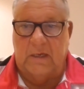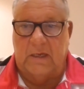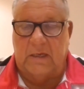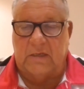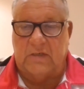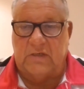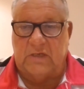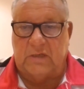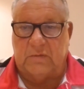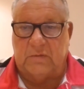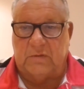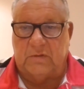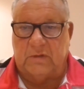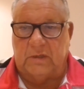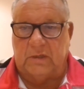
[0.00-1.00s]
I had a chat
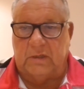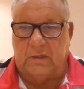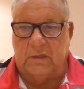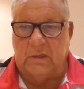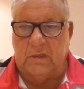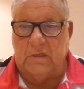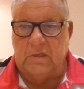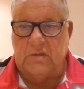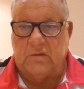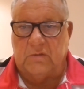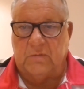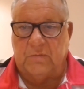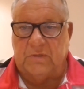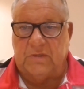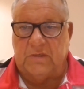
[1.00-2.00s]
with uh,
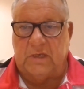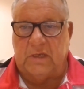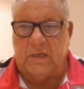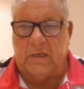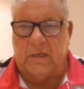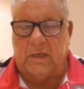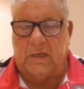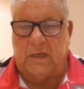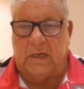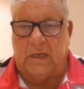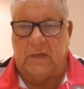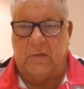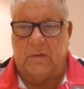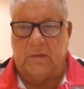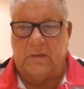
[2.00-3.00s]
Sean Peche, and I
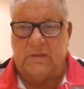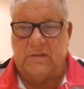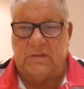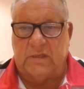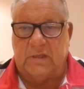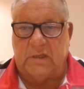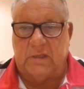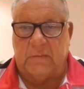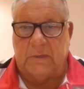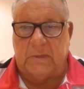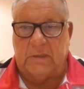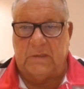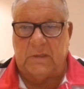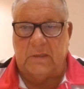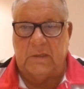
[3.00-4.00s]
like what he's thinking.
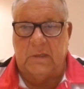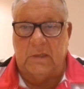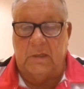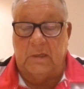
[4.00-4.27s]
But